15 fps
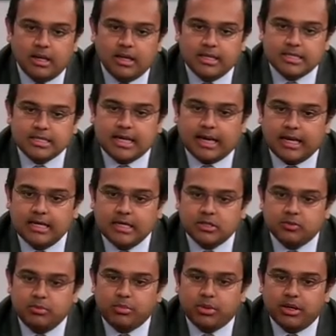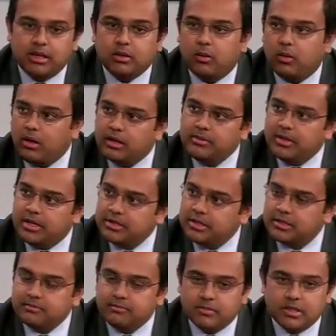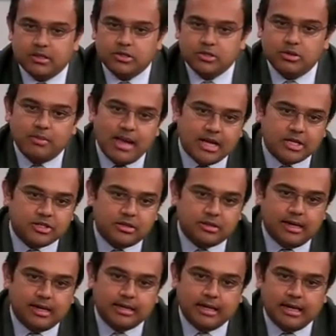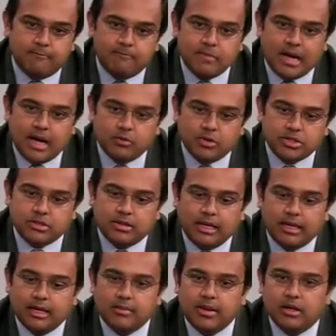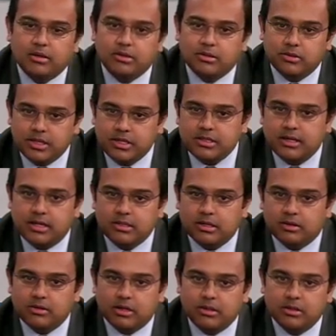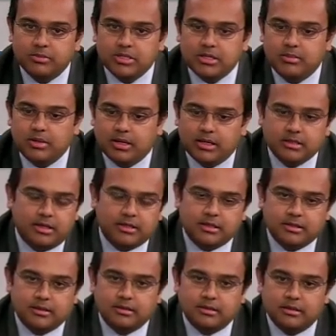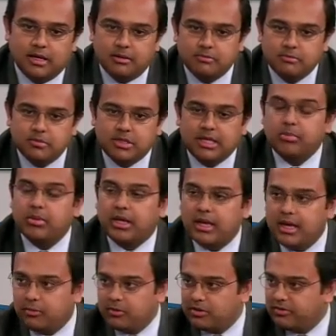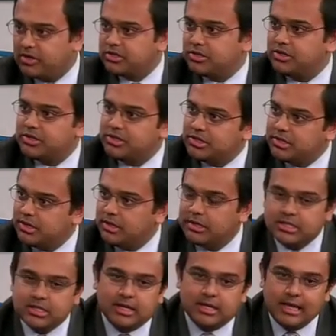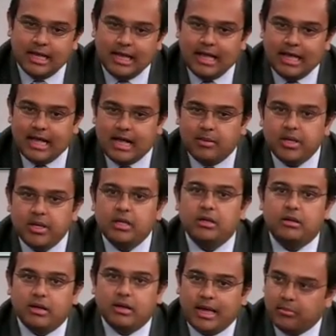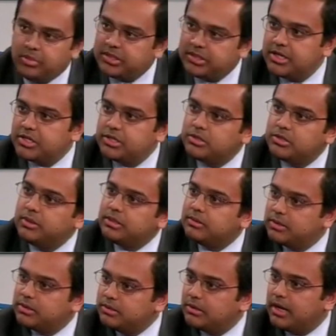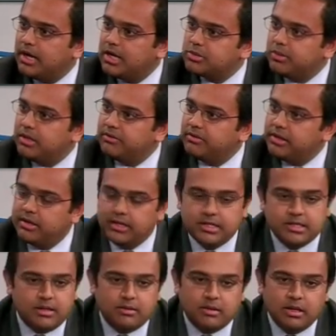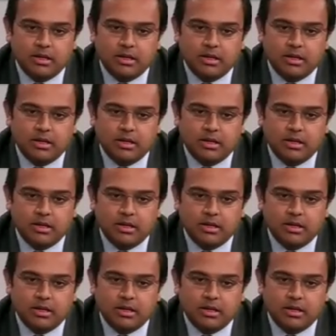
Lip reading: The second is we put in quality metrics. Could you imagine that I was thinking about doing studies on critical limb ischemia, and I talked to Dick McCann, one of our surgeons here, and said, how many amputations do we do at Duke Hospital every year? And he said,